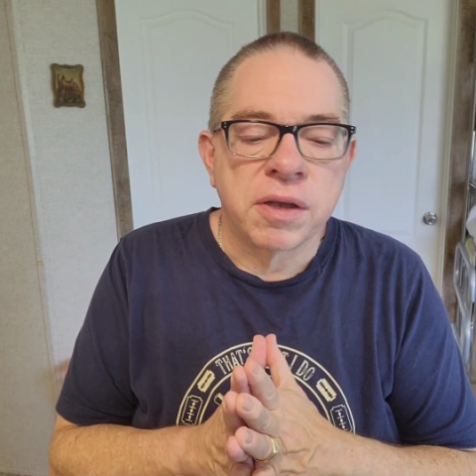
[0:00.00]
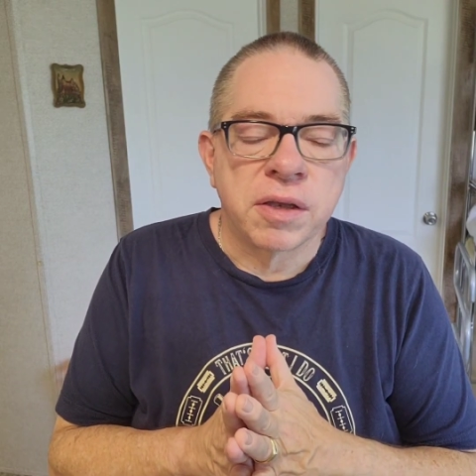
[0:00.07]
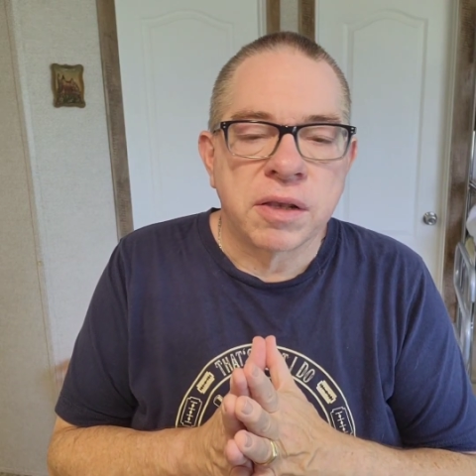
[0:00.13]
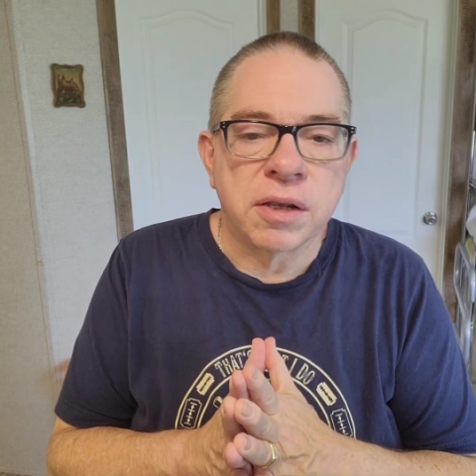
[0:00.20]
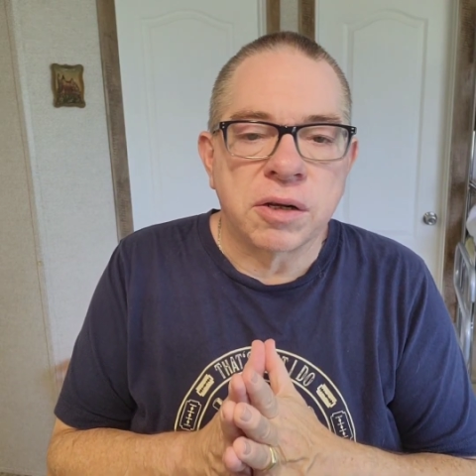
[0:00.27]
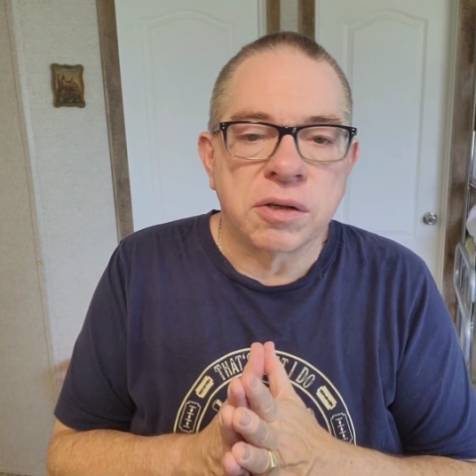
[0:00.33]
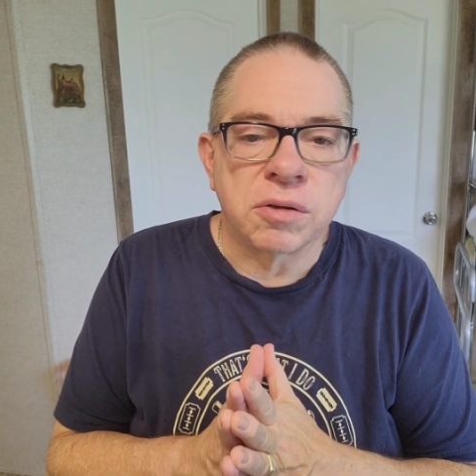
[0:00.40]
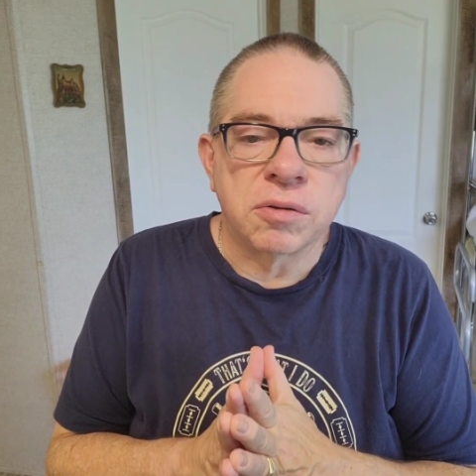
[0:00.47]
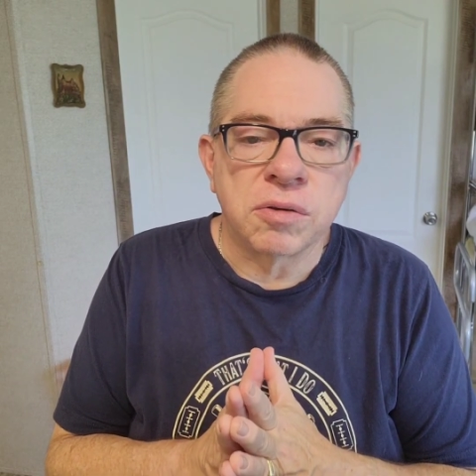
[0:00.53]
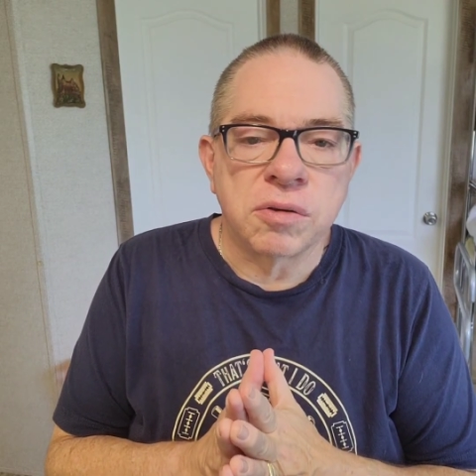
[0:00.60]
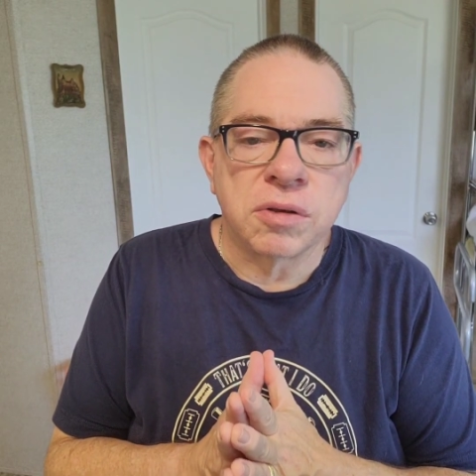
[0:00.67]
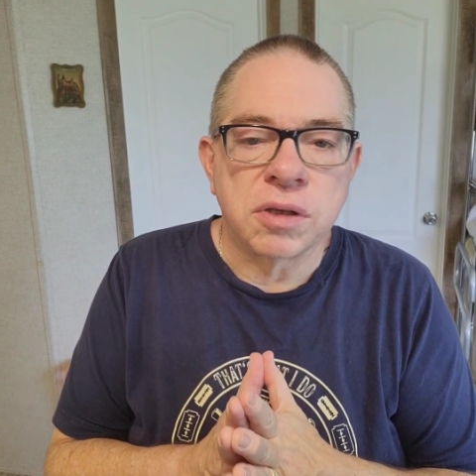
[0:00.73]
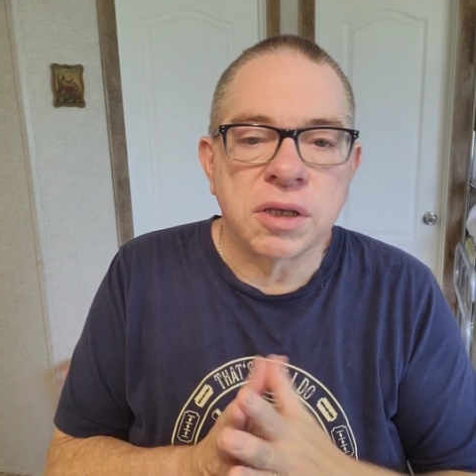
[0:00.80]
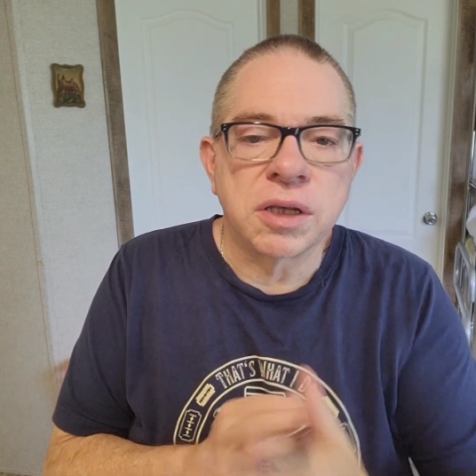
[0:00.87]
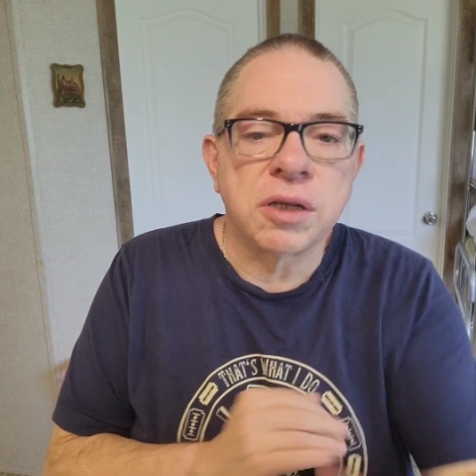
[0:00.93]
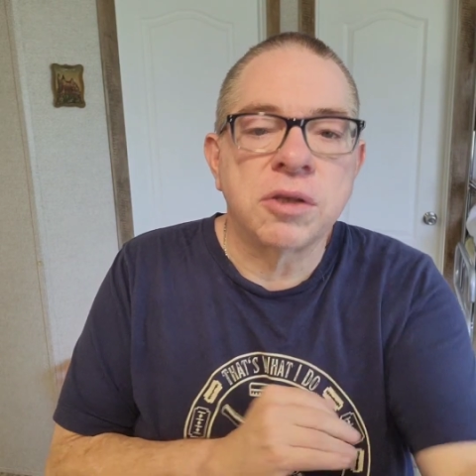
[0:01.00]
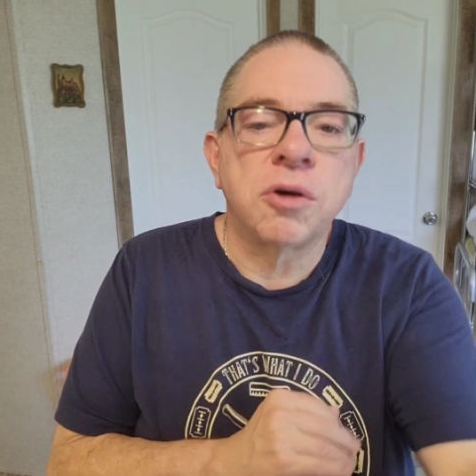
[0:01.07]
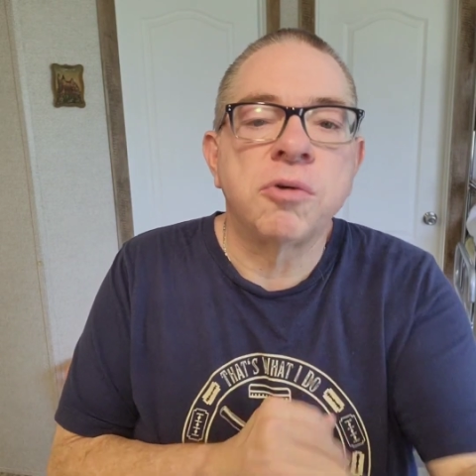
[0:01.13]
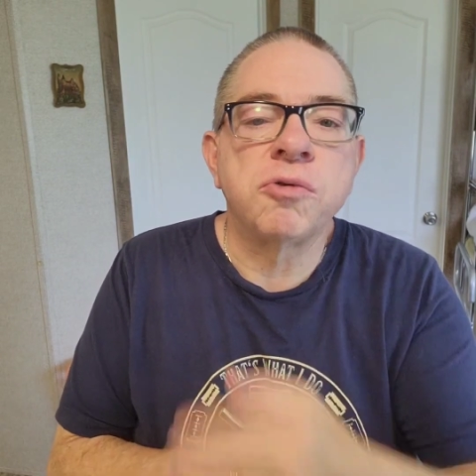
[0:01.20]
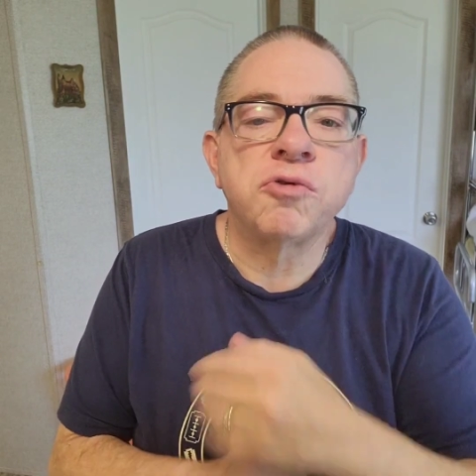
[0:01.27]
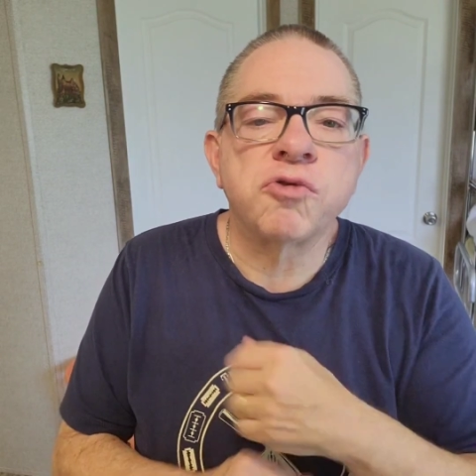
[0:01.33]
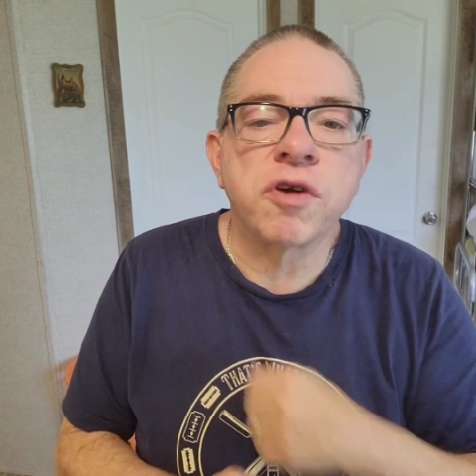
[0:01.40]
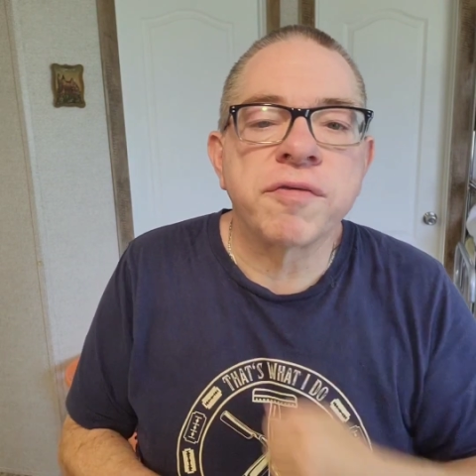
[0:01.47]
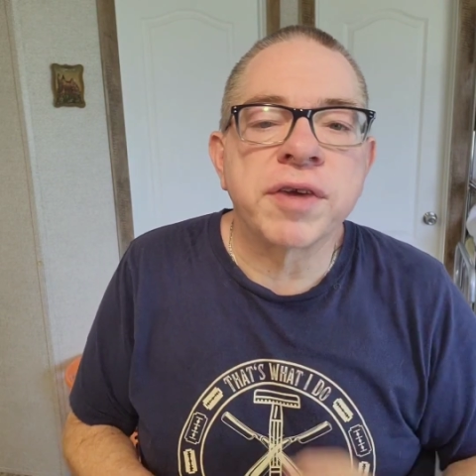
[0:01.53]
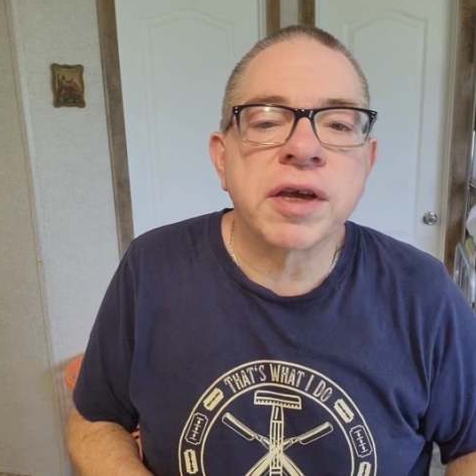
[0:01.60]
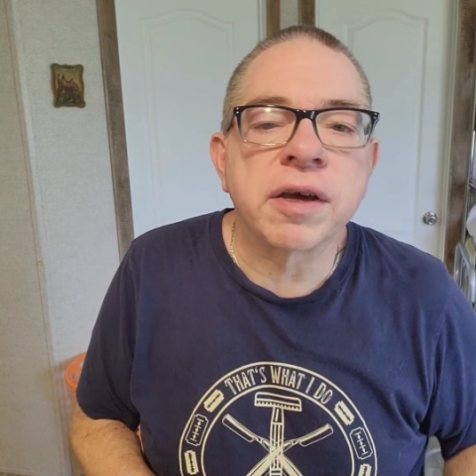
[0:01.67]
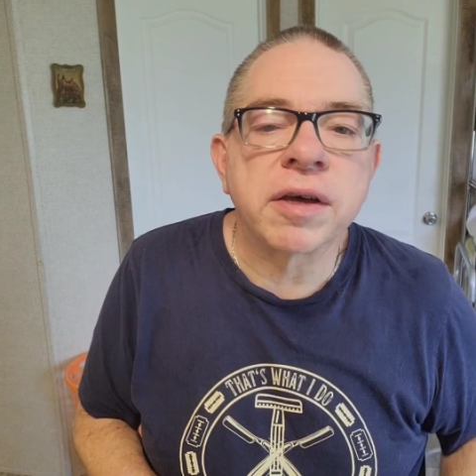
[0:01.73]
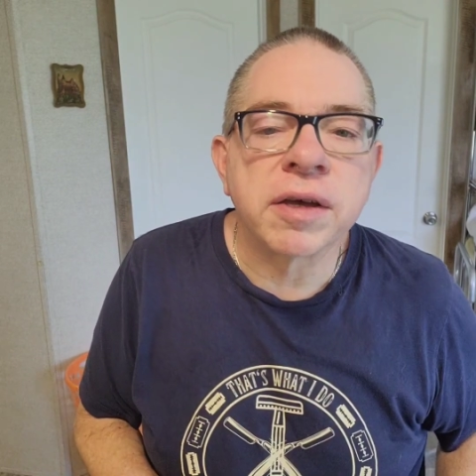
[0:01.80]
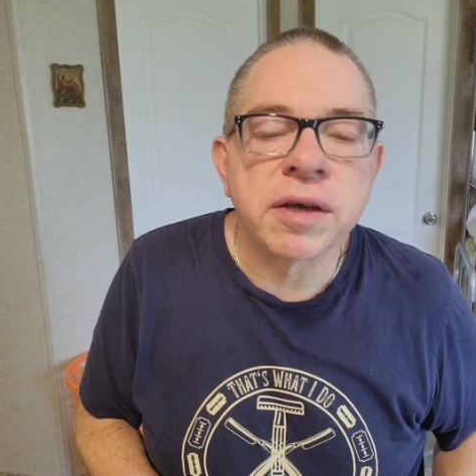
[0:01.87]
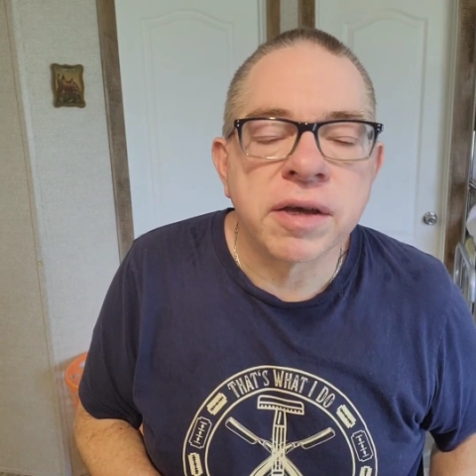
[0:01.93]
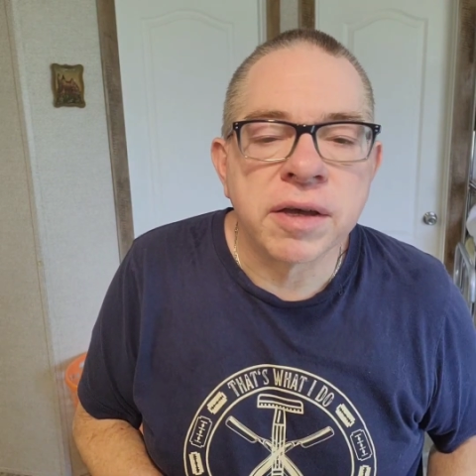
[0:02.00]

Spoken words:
little known trivia